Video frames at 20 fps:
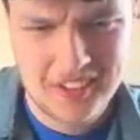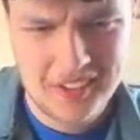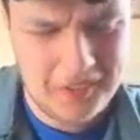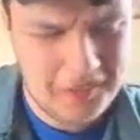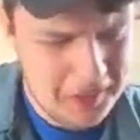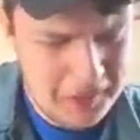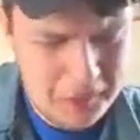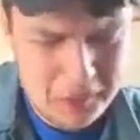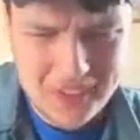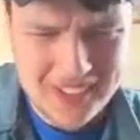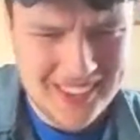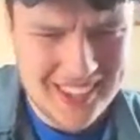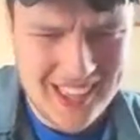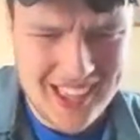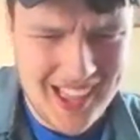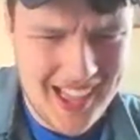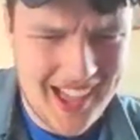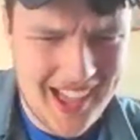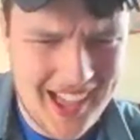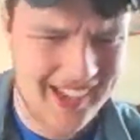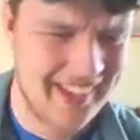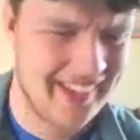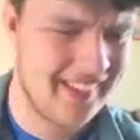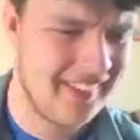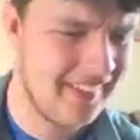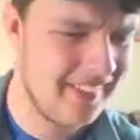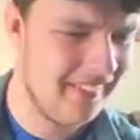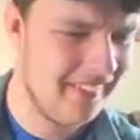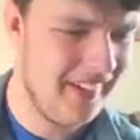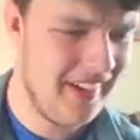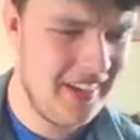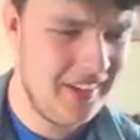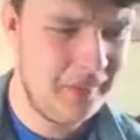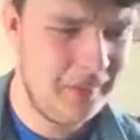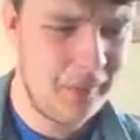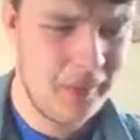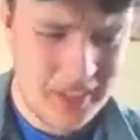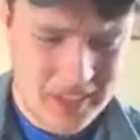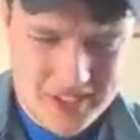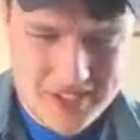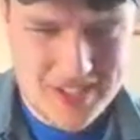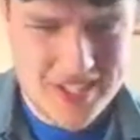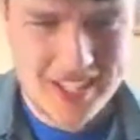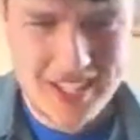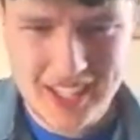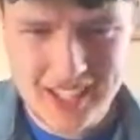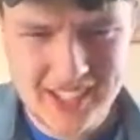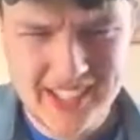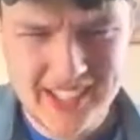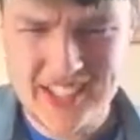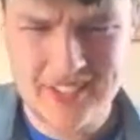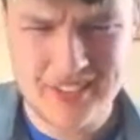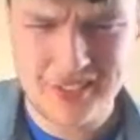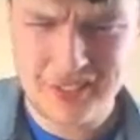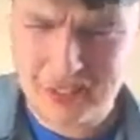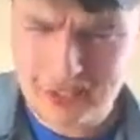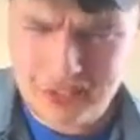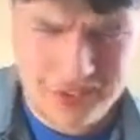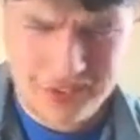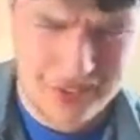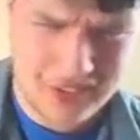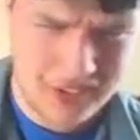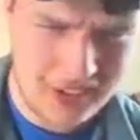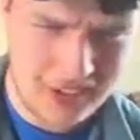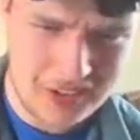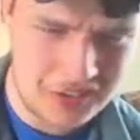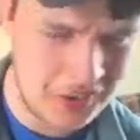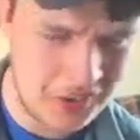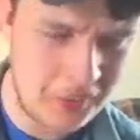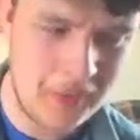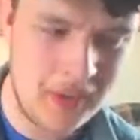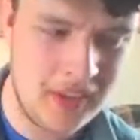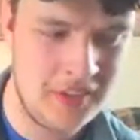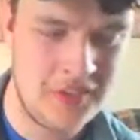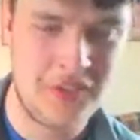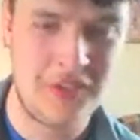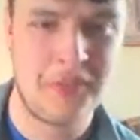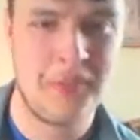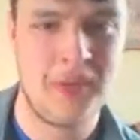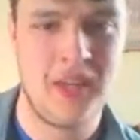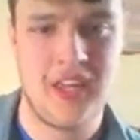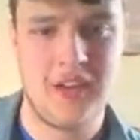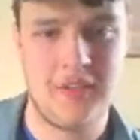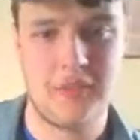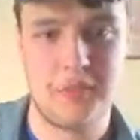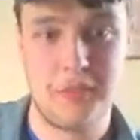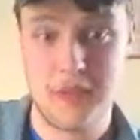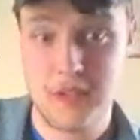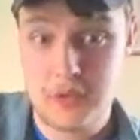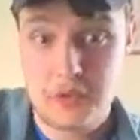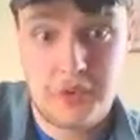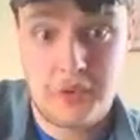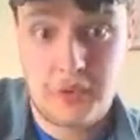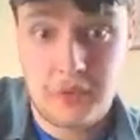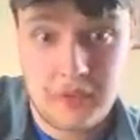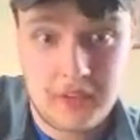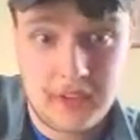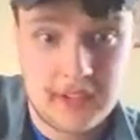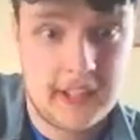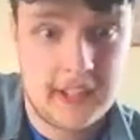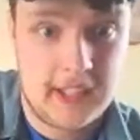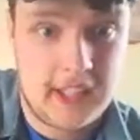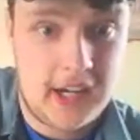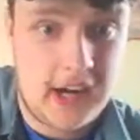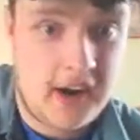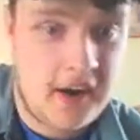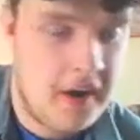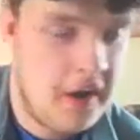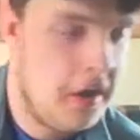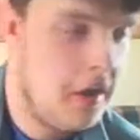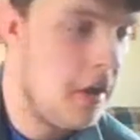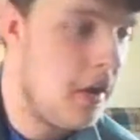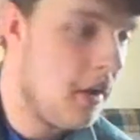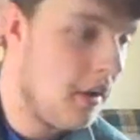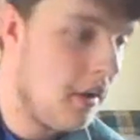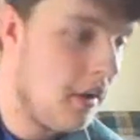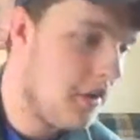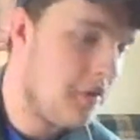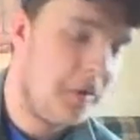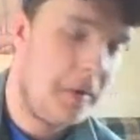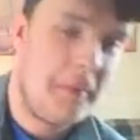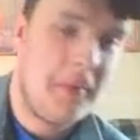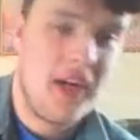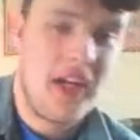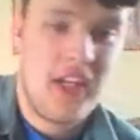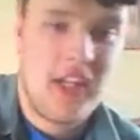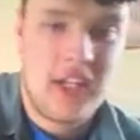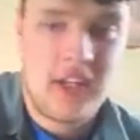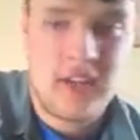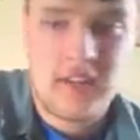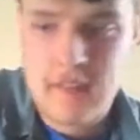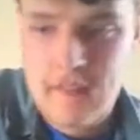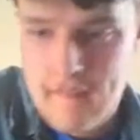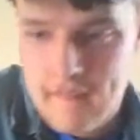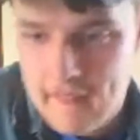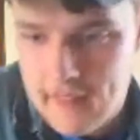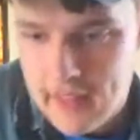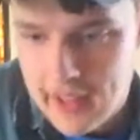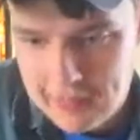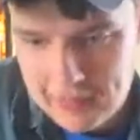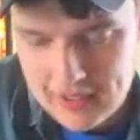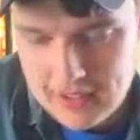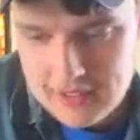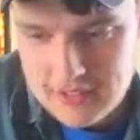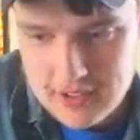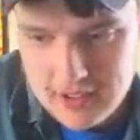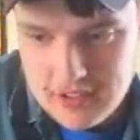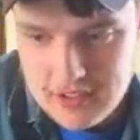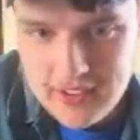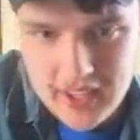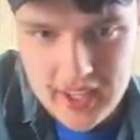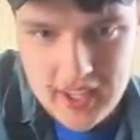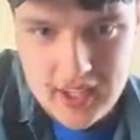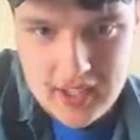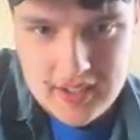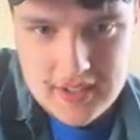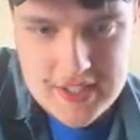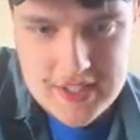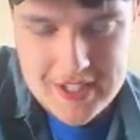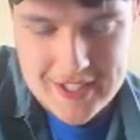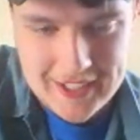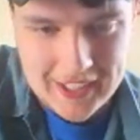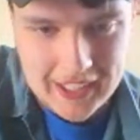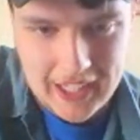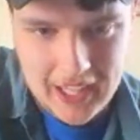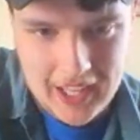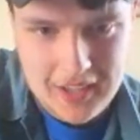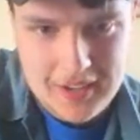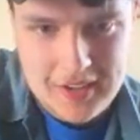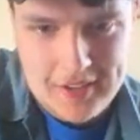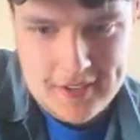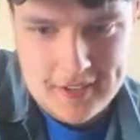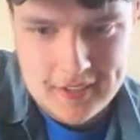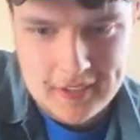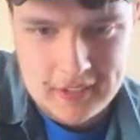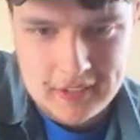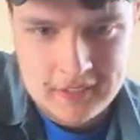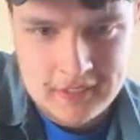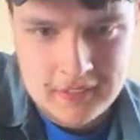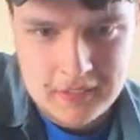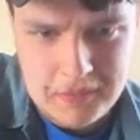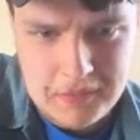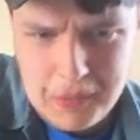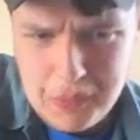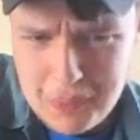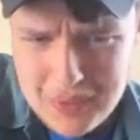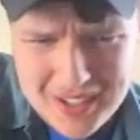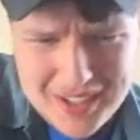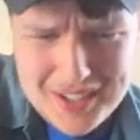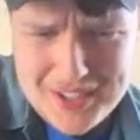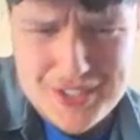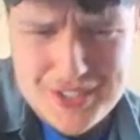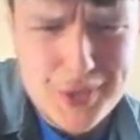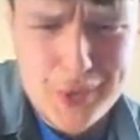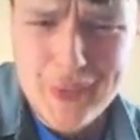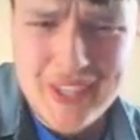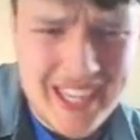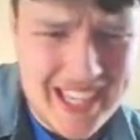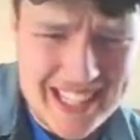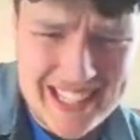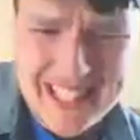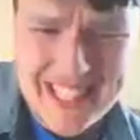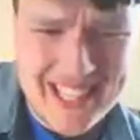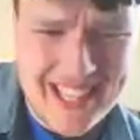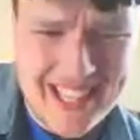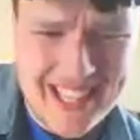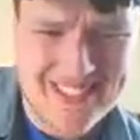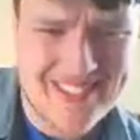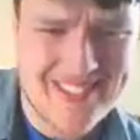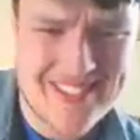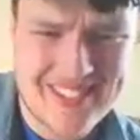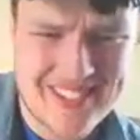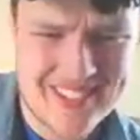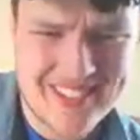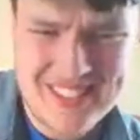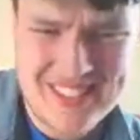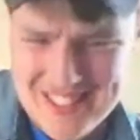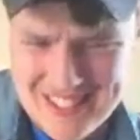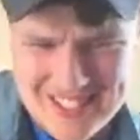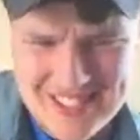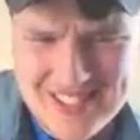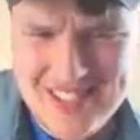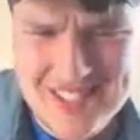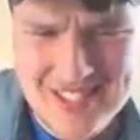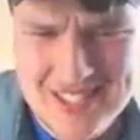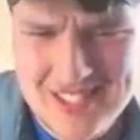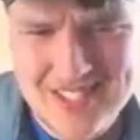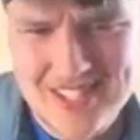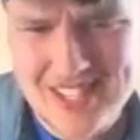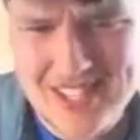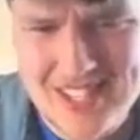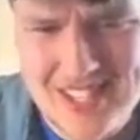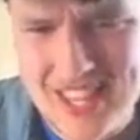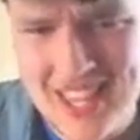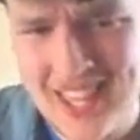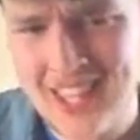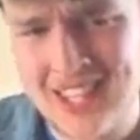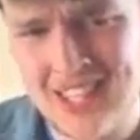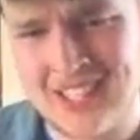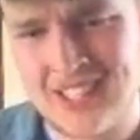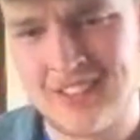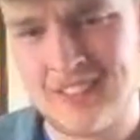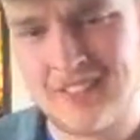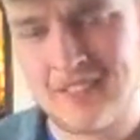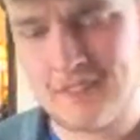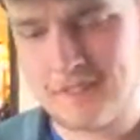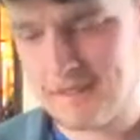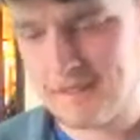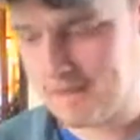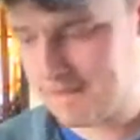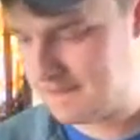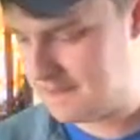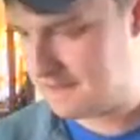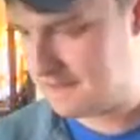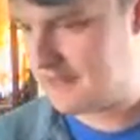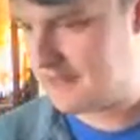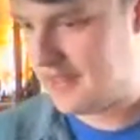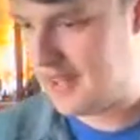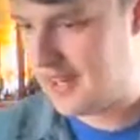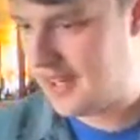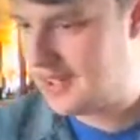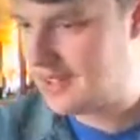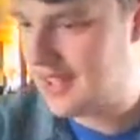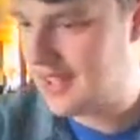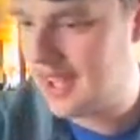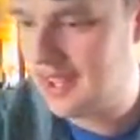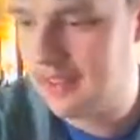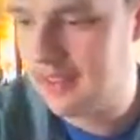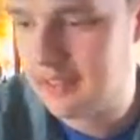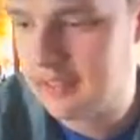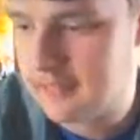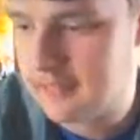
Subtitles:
I'm like, what the heck? Right? Where did she get this? There's no way this is my gift, but it was the only thing in the car. So I bring it in. I'm like, is this it? And she's like, yes. Where did you get this? This is insane. Right? Hang on.